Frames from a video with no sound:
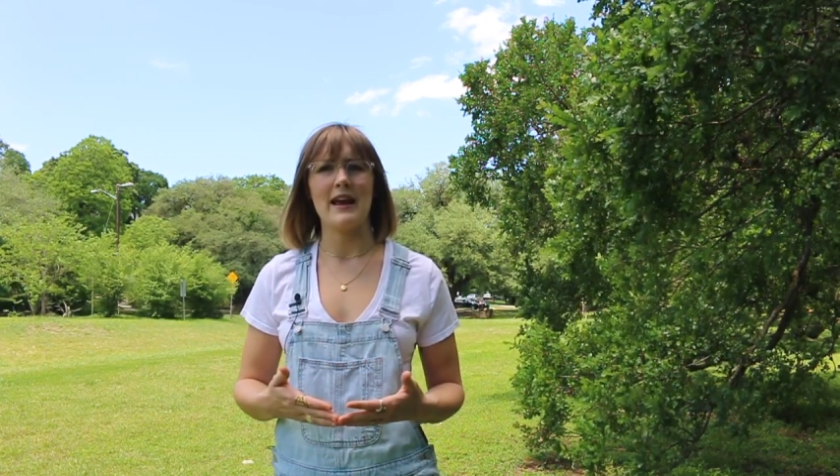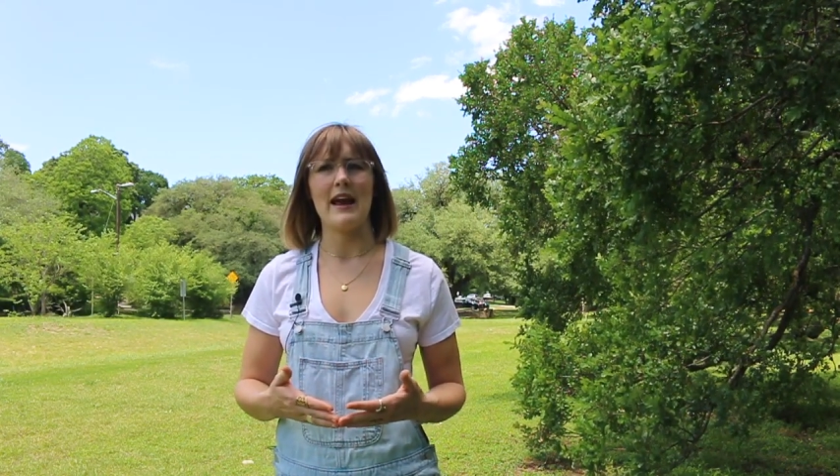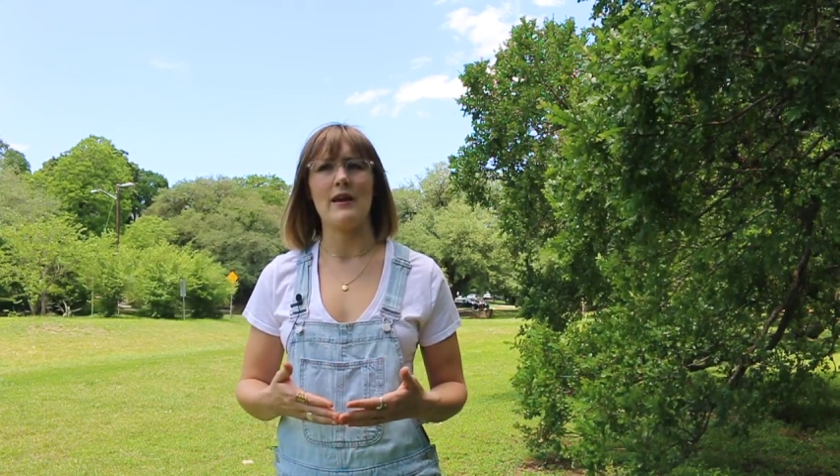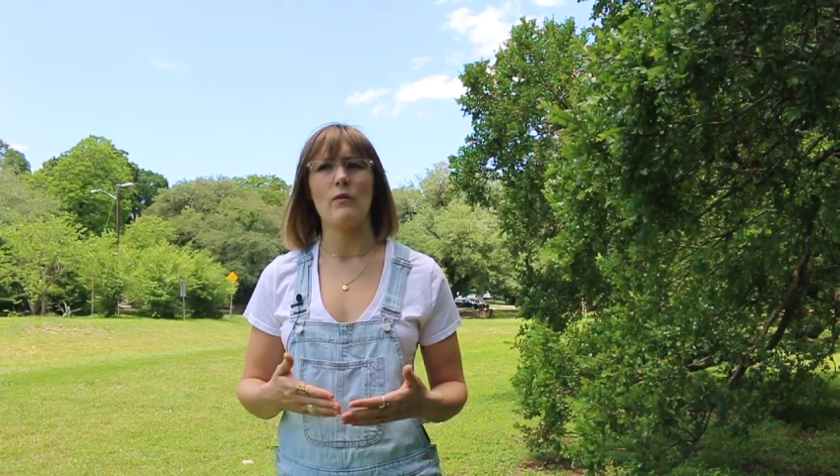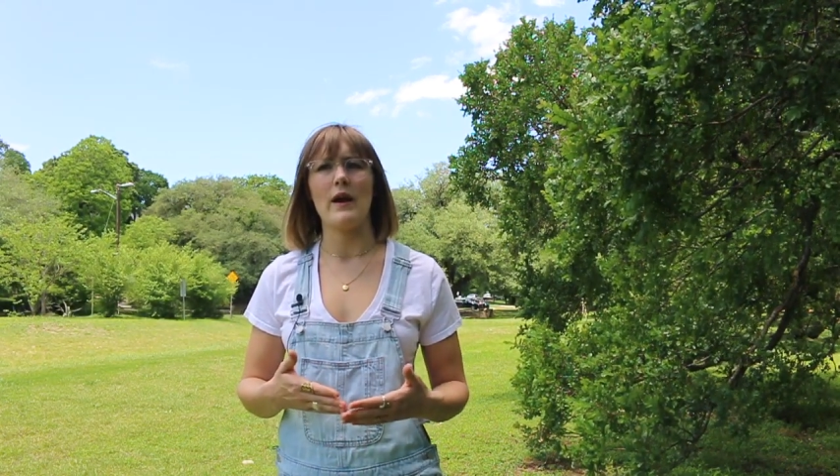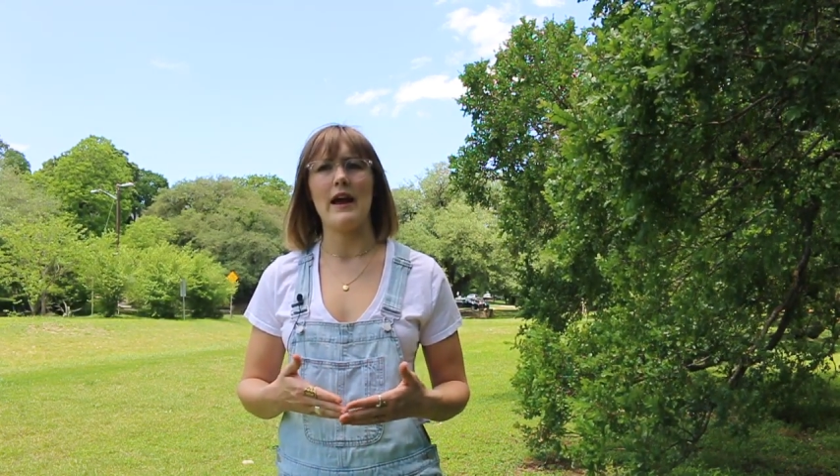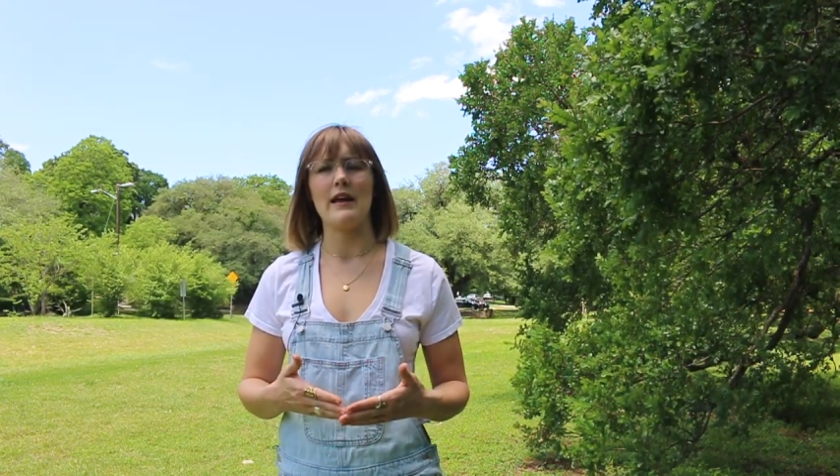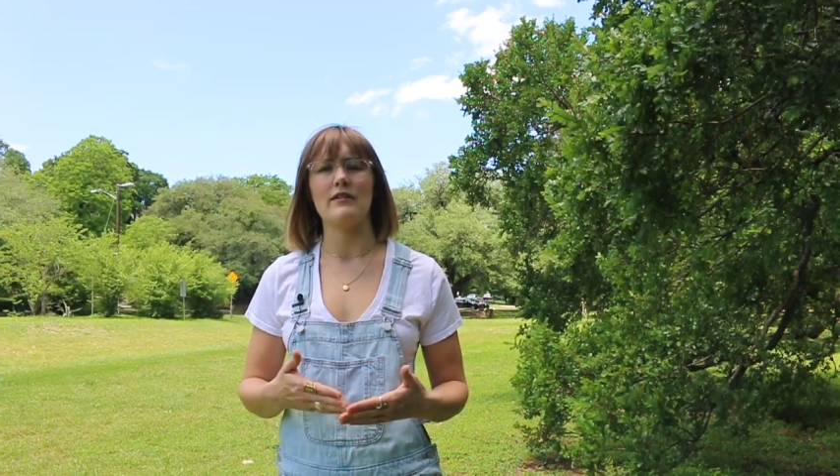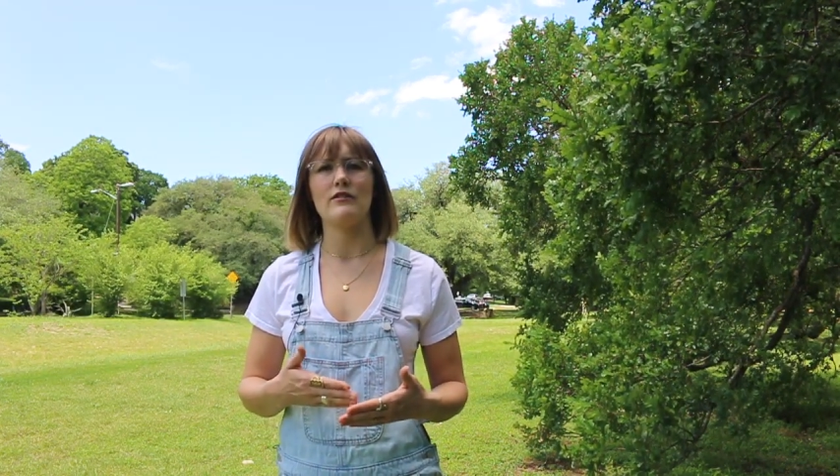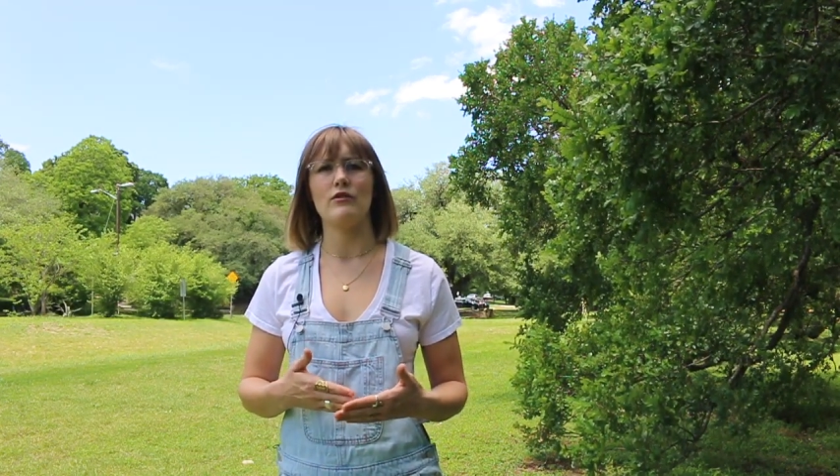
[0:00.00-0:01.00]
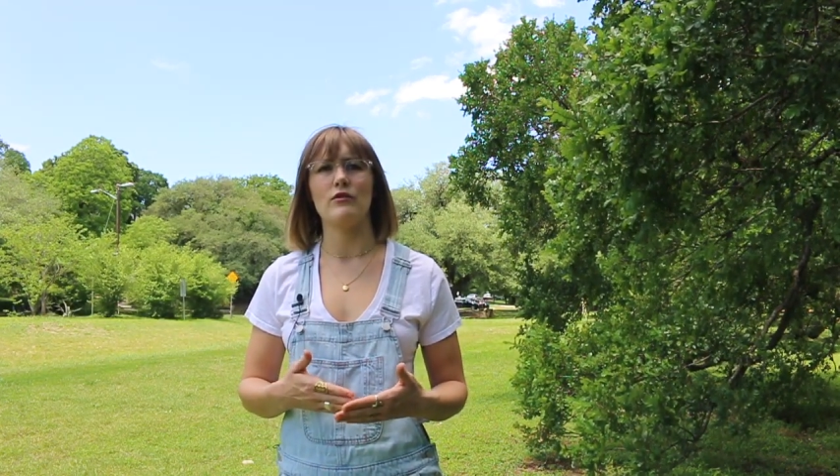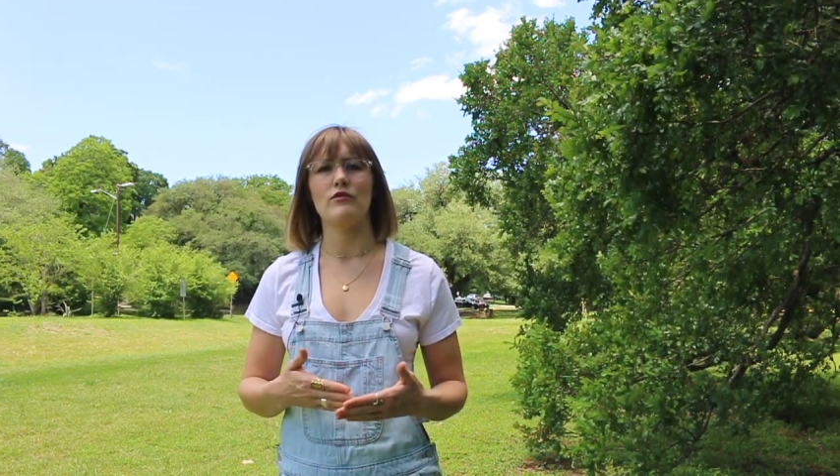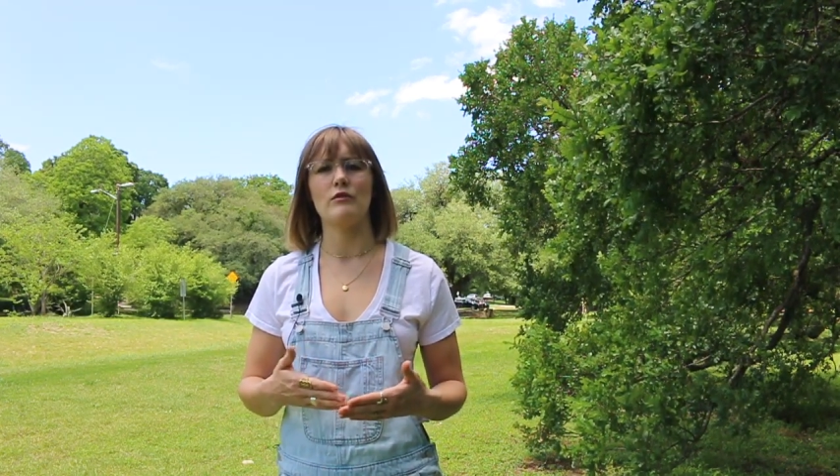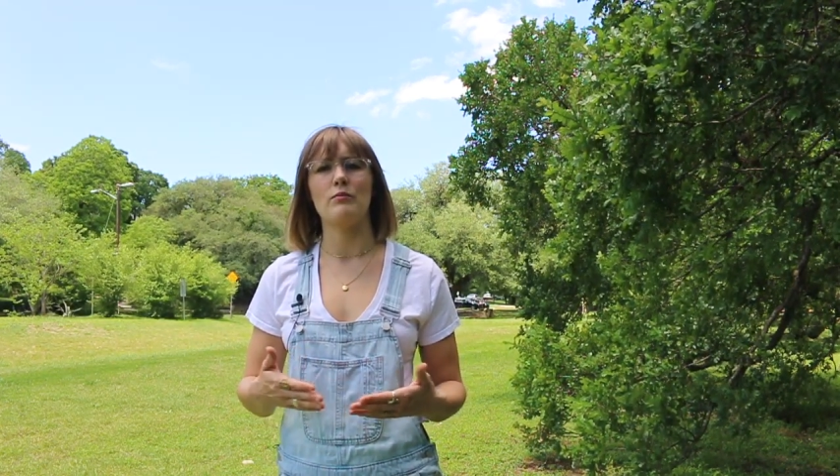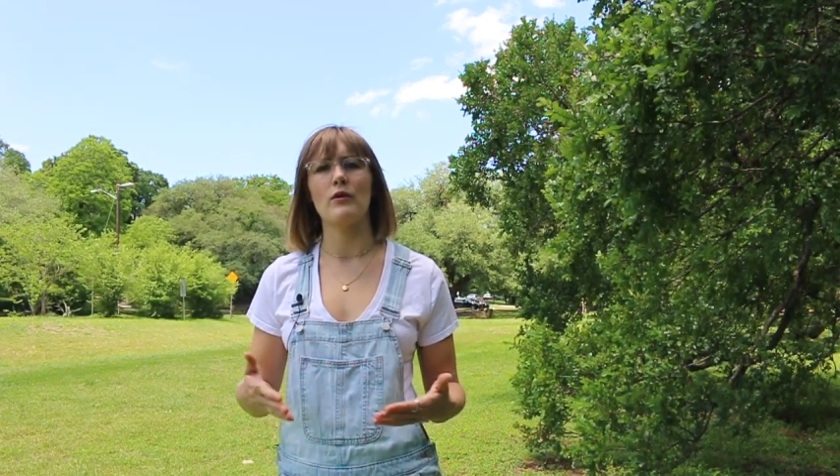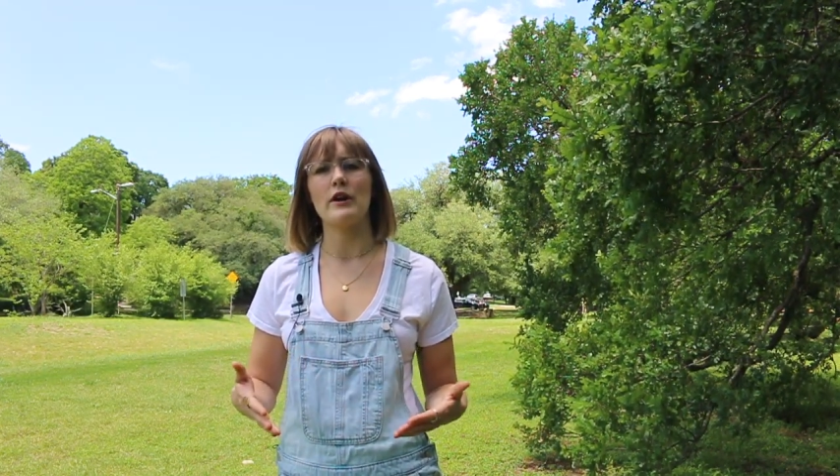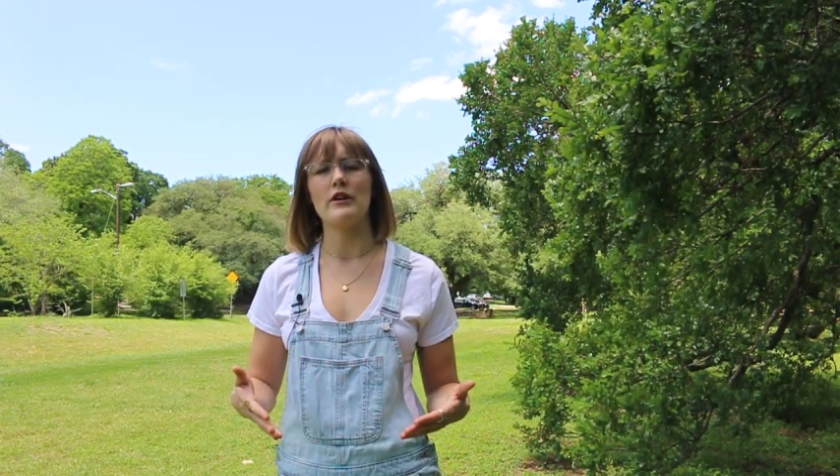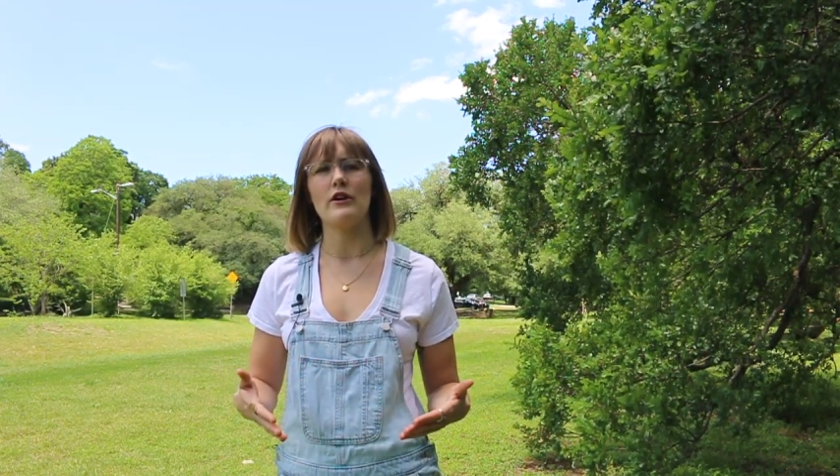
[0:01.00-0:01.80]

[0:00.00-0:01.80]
in ways to support